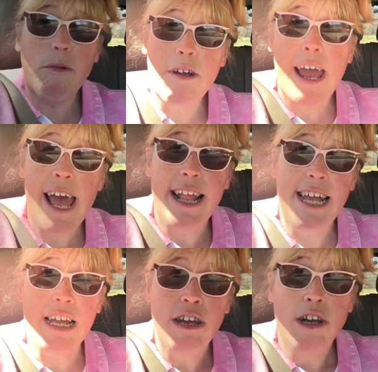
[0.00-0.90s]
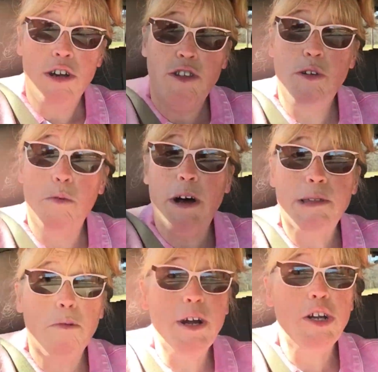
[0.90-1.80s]
we're heading to
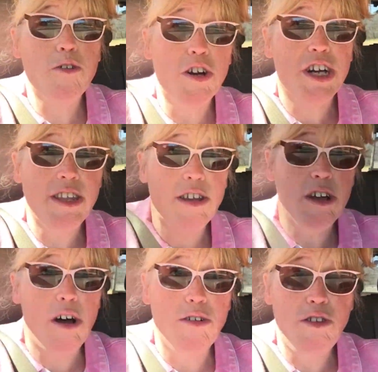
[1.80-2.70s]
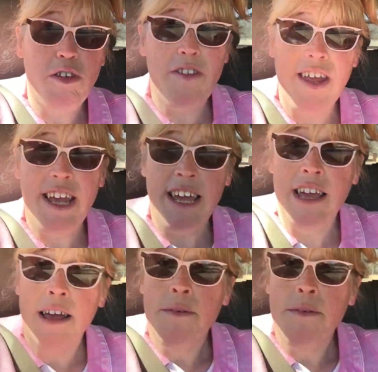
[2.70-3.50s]
West Point, Georgia to go to the